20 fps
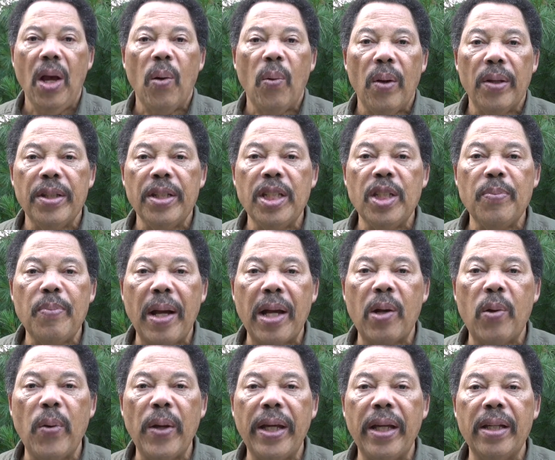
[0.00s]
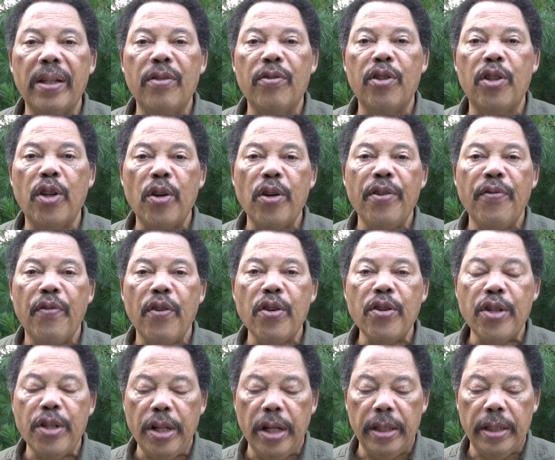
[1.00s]
Well, this is my quick and dirty
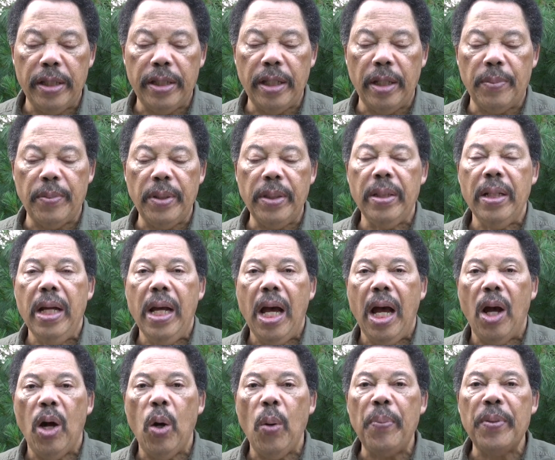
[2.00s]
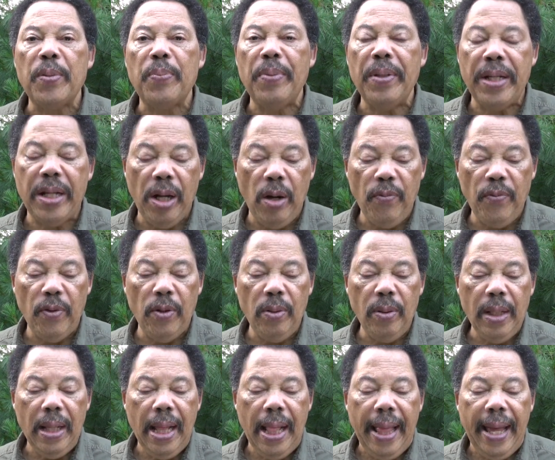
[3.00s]
version on the subject. I hope it's been helpful
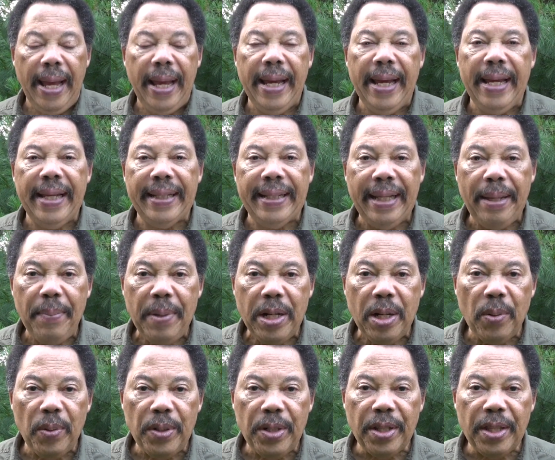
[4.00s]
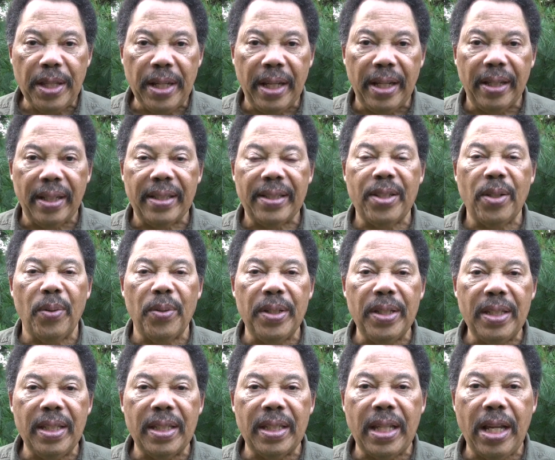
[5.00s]
and let me know what you think. So
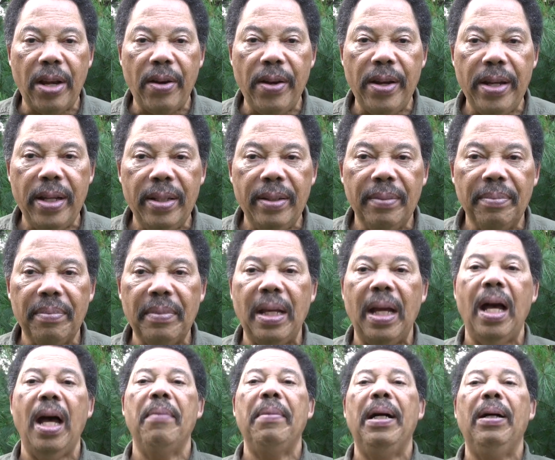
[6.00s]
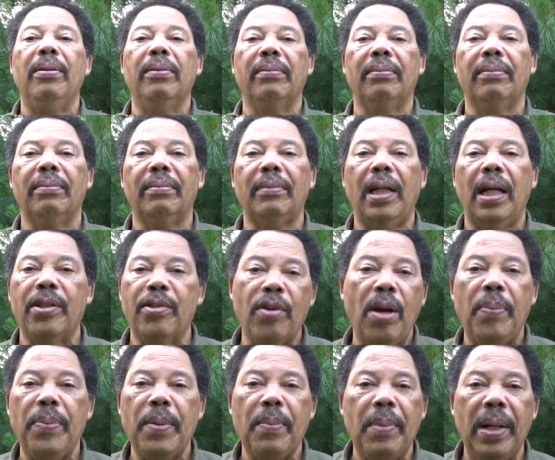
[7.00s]
this is Gary. I'm out. I
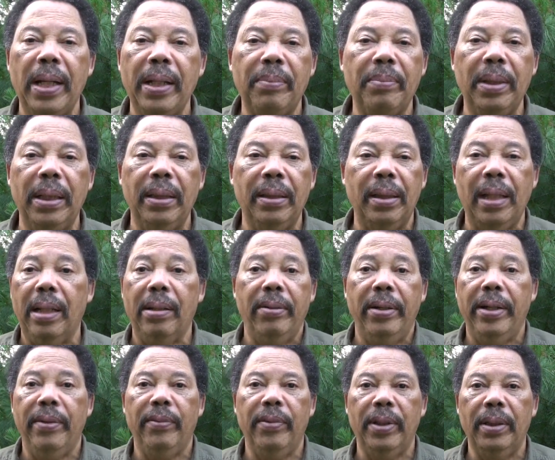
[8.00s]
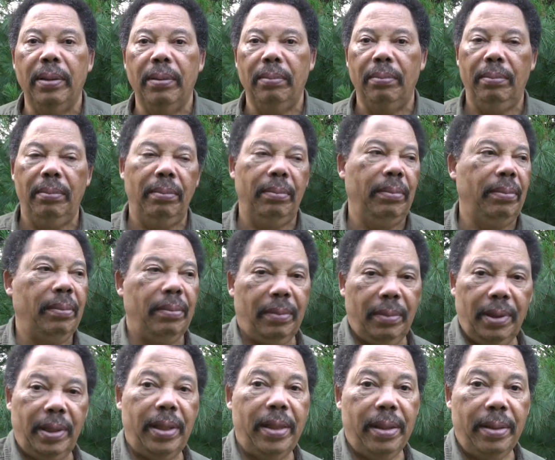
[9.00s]
dropped the mic, but I don't have one.
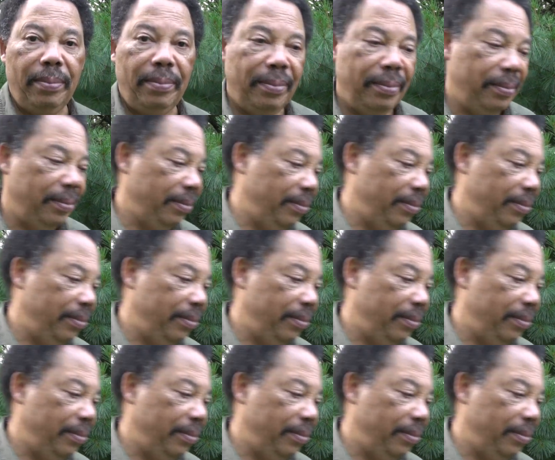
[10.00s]
See ya.